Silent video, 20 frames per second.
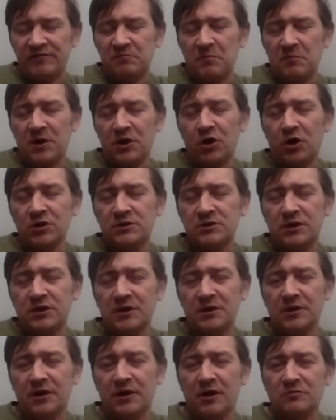my hunting
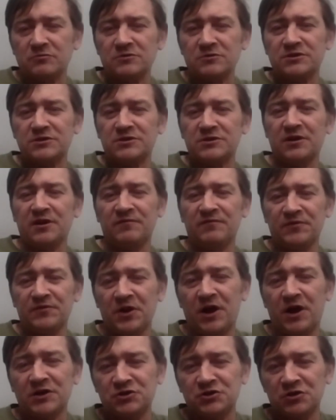grounds to live a
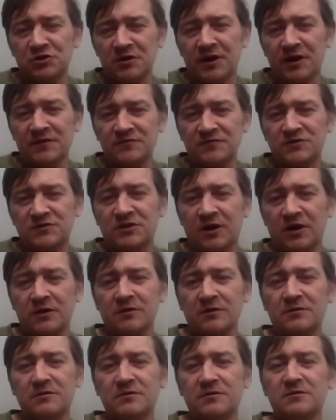natural
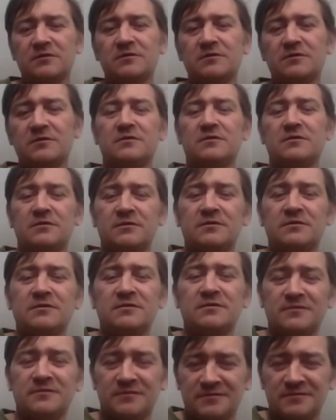lifestyle.
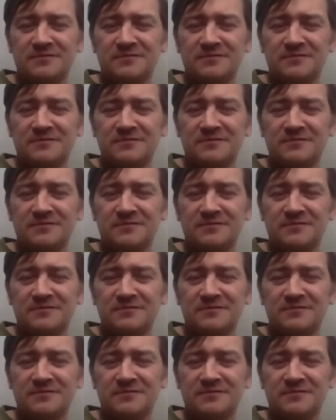Well,